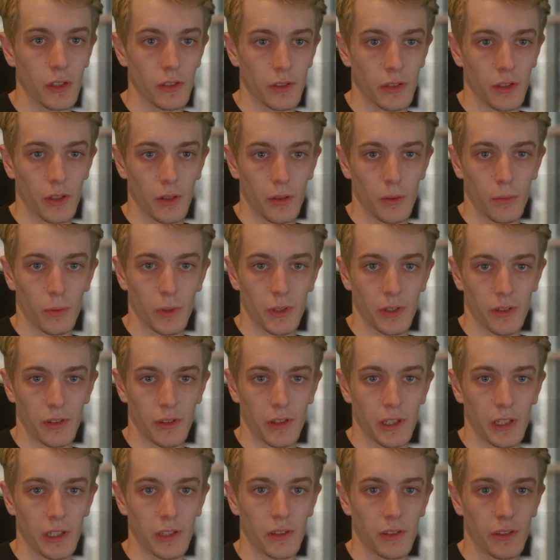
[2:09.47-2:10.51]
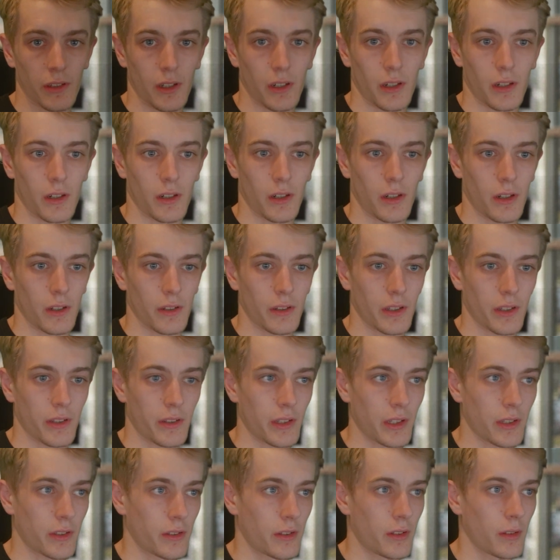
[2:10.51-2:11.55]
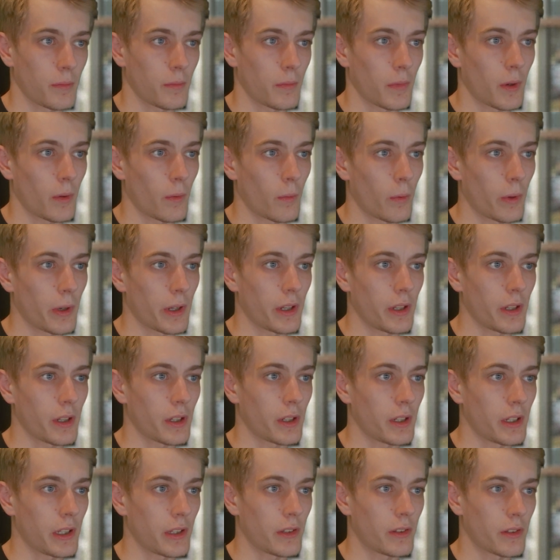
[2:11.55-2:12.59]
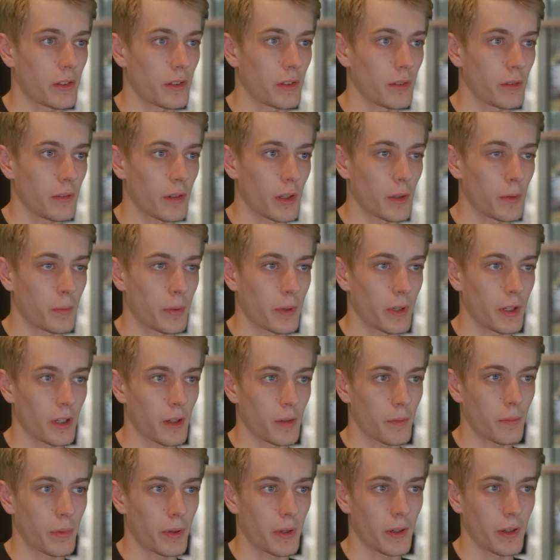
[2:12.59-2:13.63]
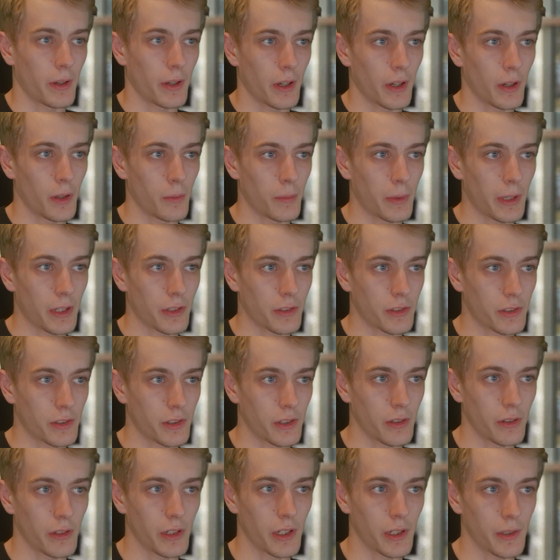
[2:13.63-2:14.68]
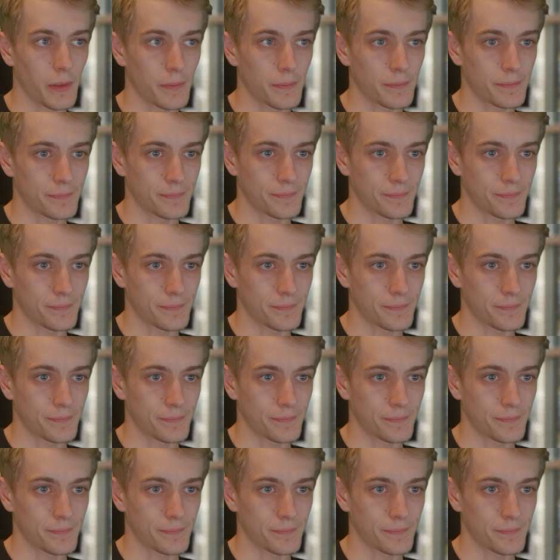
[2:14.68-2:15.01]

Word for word: So once these are on the system, we need to open up OBS Studio.